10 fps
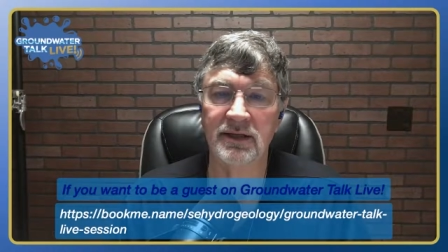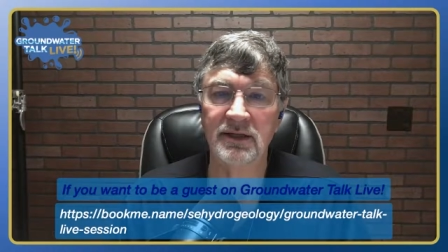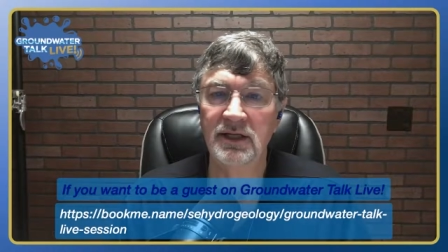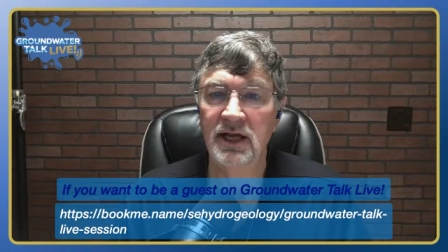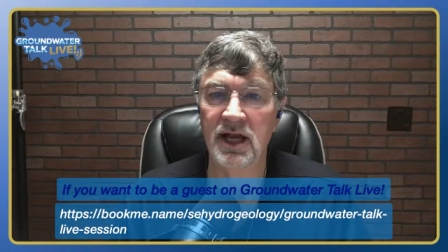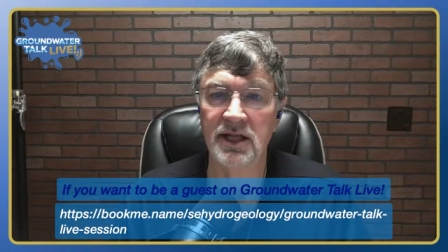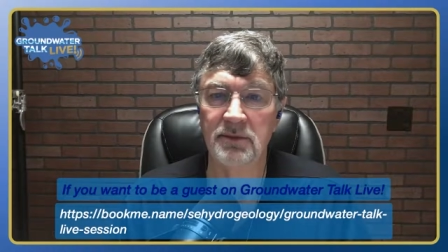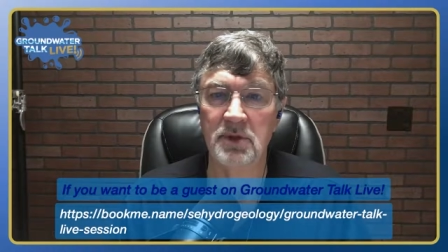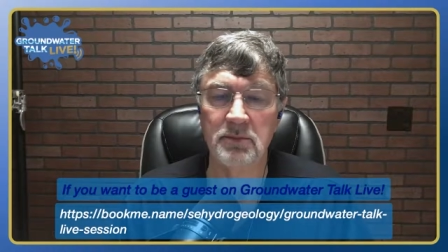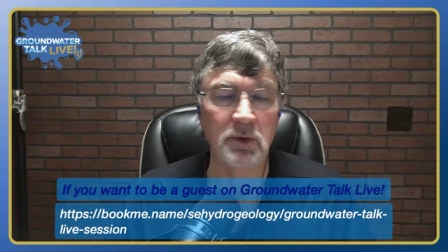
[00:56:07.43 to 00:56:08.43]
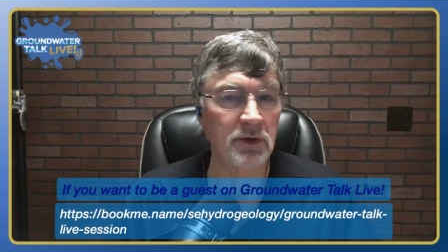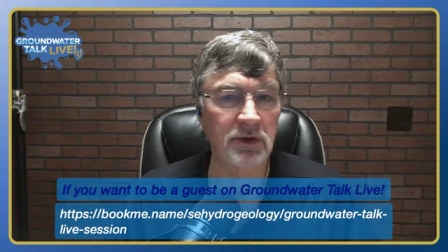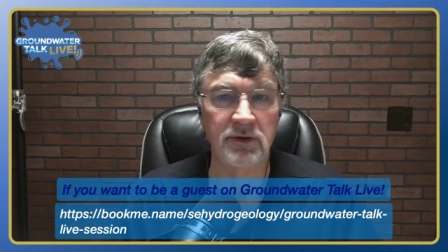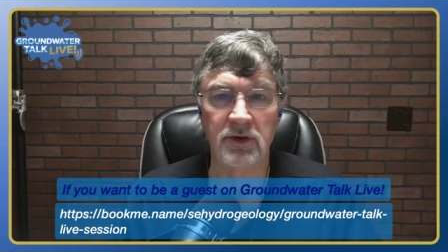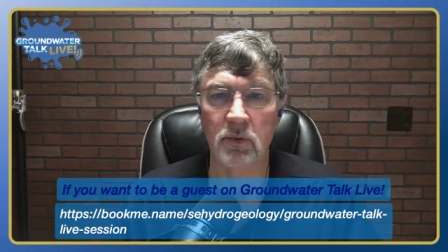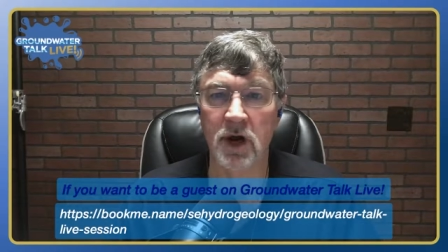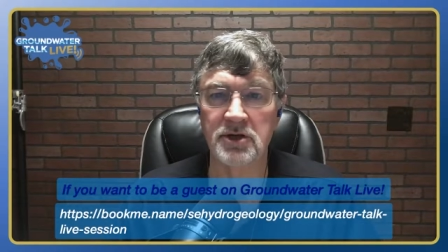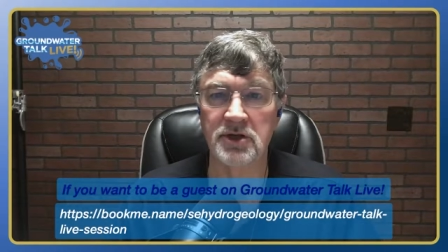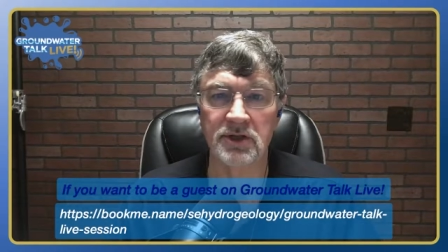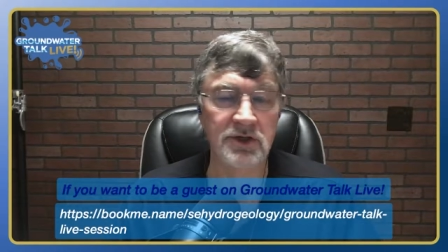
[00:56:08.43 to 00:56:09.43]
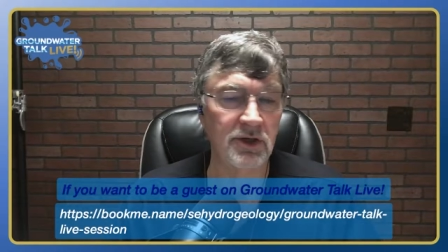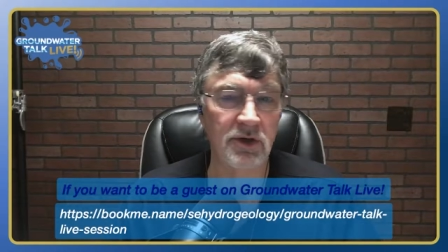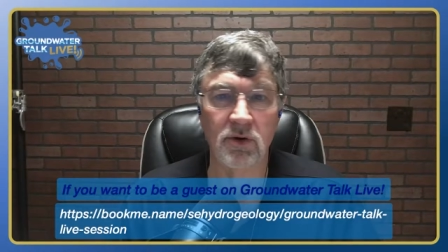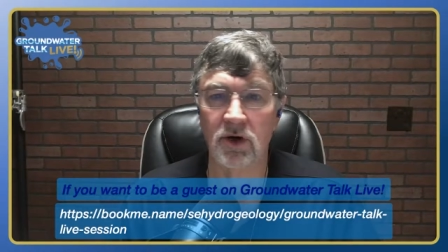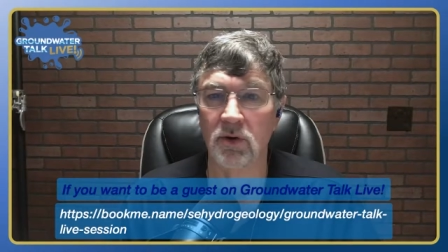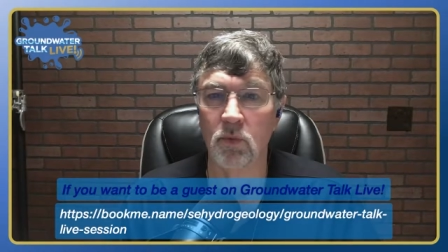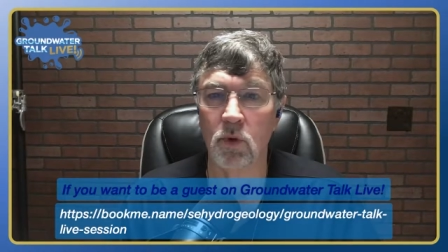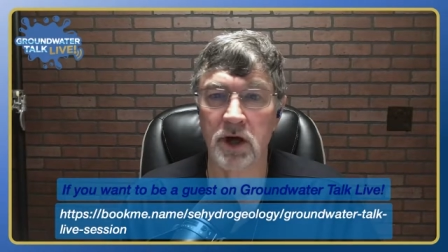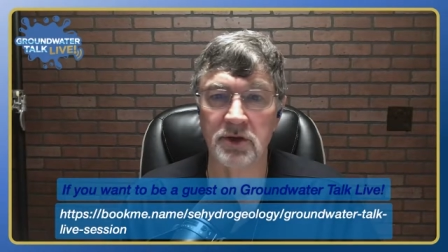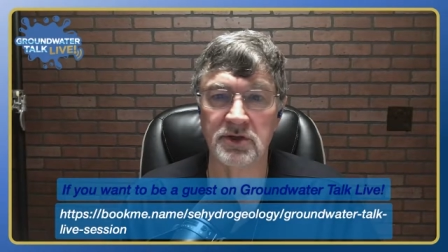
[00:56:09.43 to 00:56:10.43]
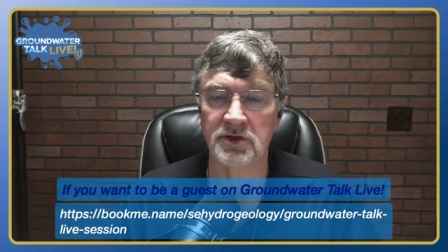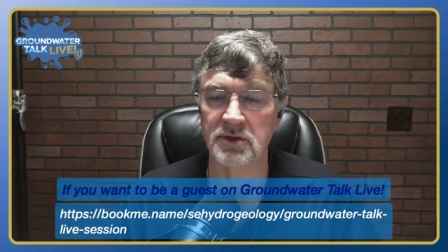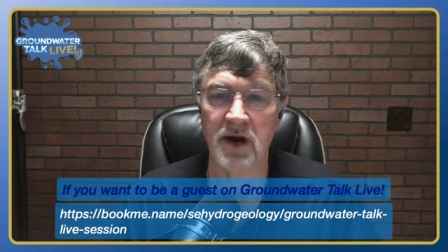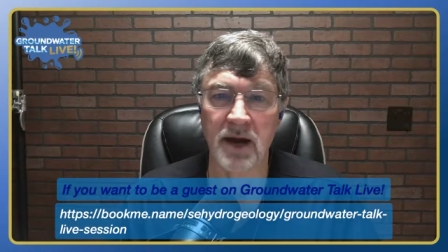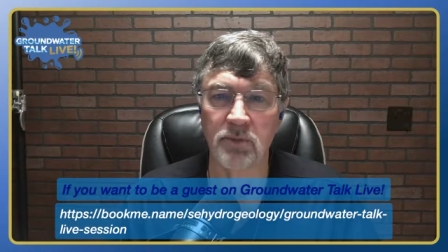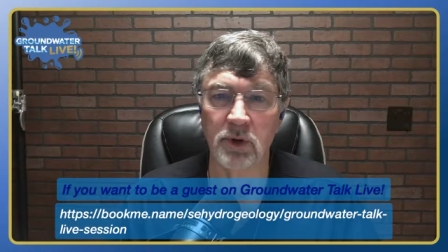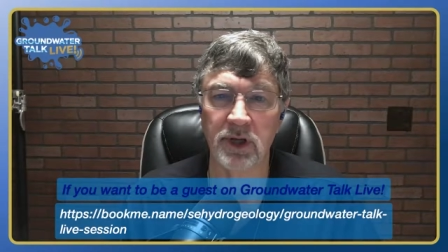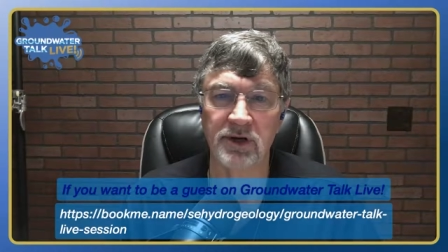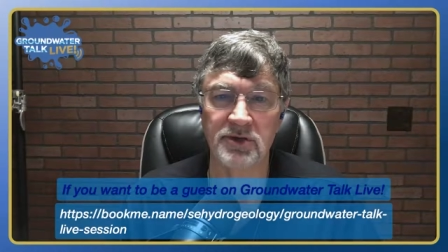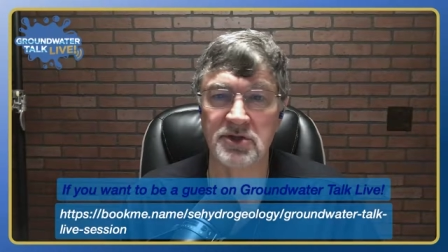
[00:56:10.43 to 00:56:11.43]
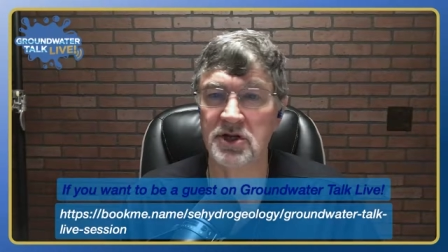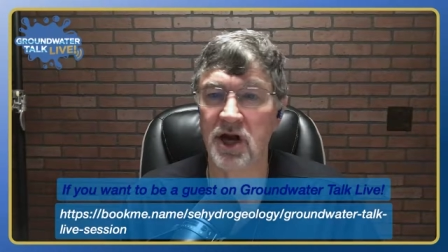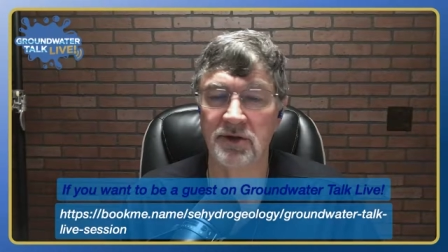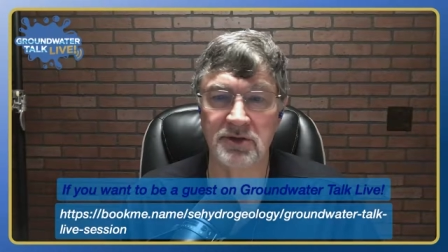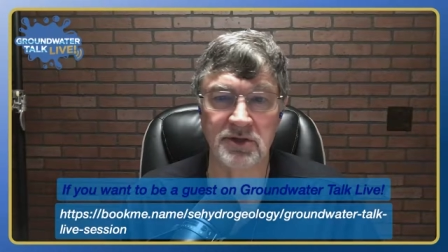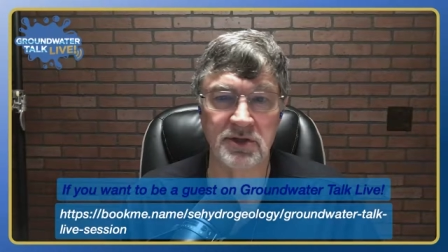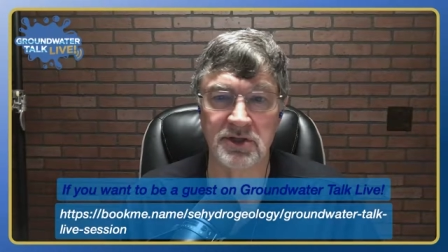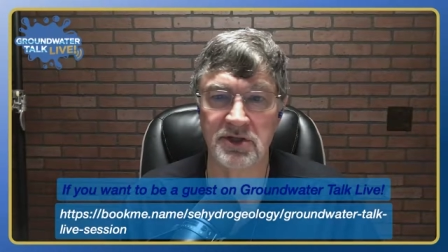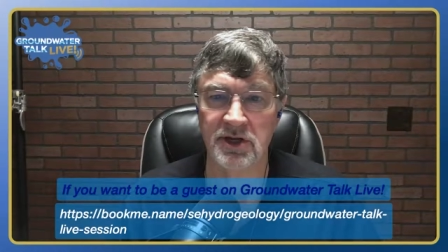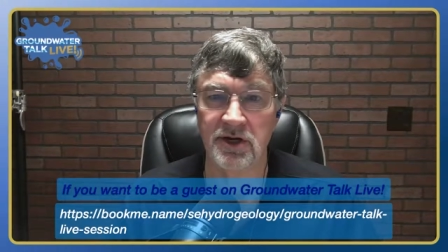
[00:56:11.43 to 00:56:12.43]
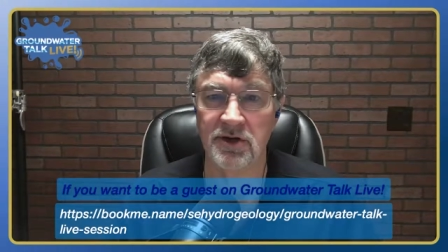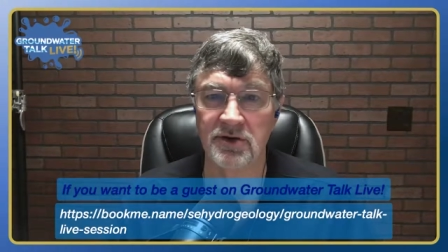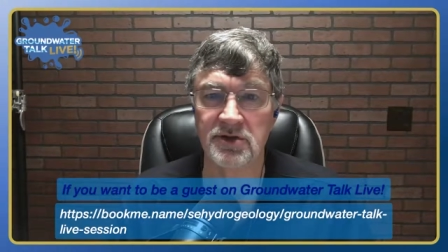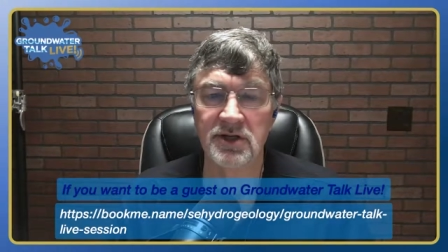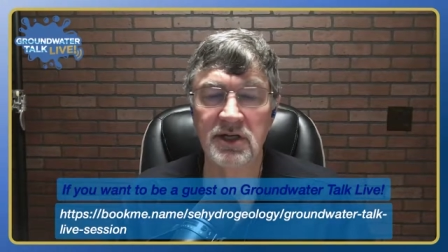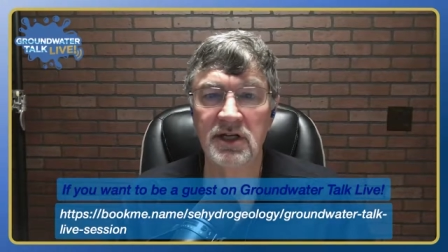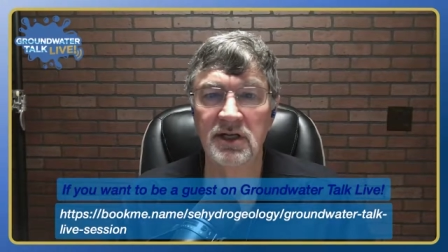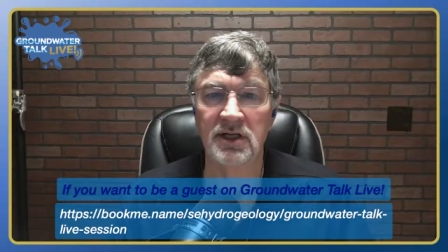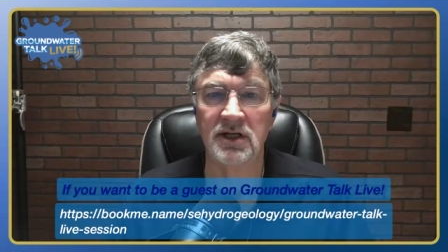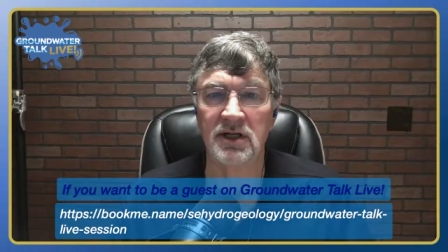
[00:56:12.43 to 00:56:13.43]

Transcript: the people that are watching the show are water system operators, geologists, engineers,